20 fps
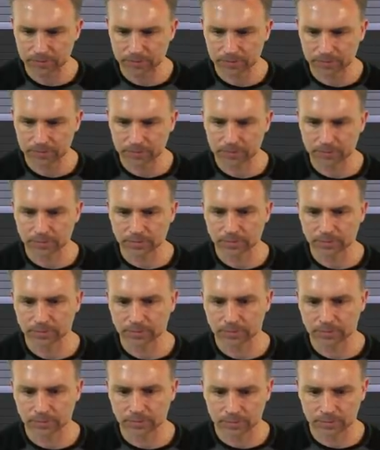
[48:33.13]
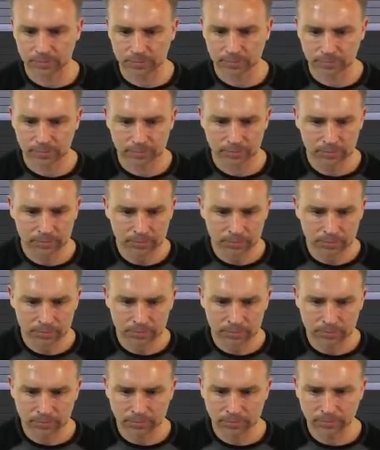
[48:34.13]

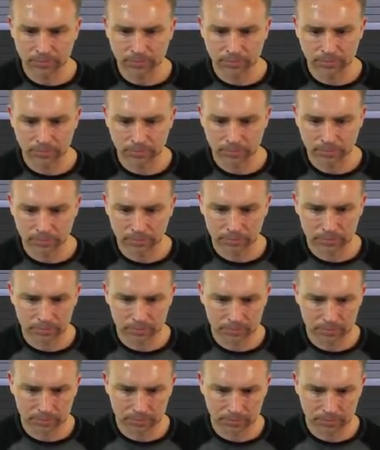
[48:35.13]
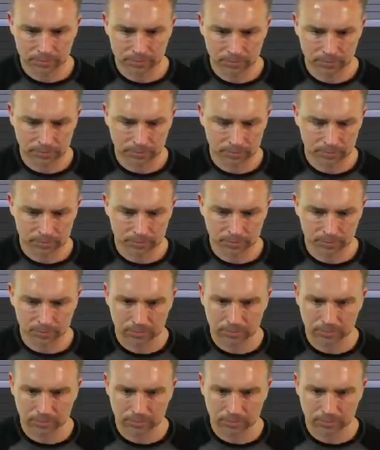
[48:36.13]
Nothing is said.